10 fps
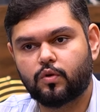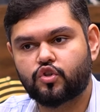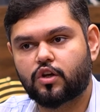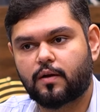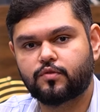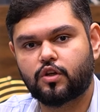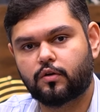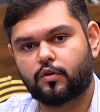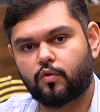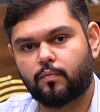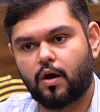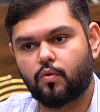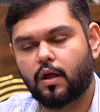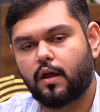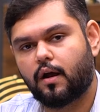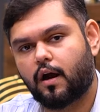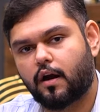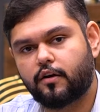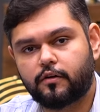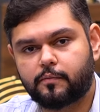which comes out to about
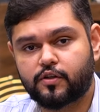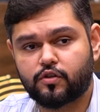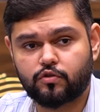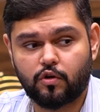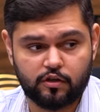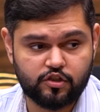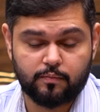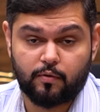100% scholarship,